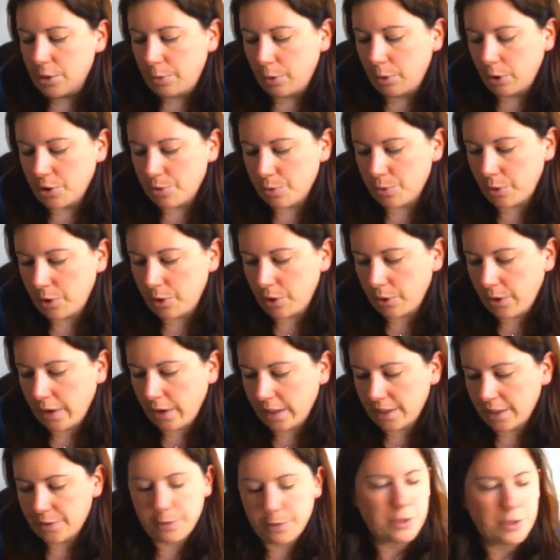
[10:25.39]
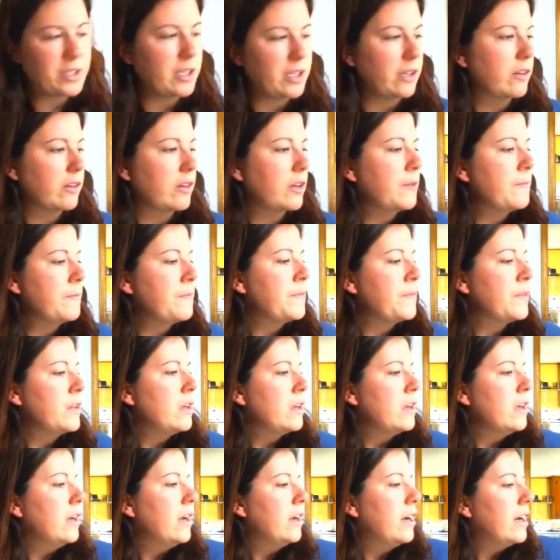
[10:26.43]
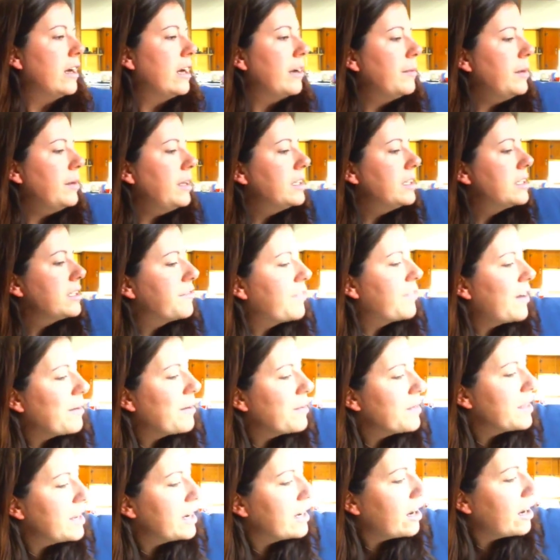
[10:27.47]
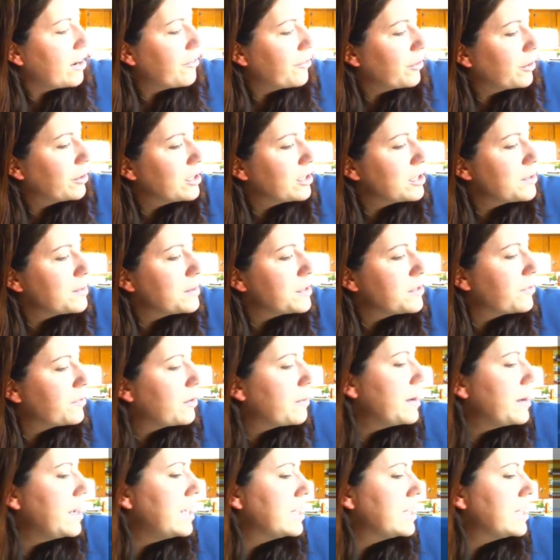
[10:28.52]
superwash merino cashmere silk. It's a fiber that I got for Christmas from my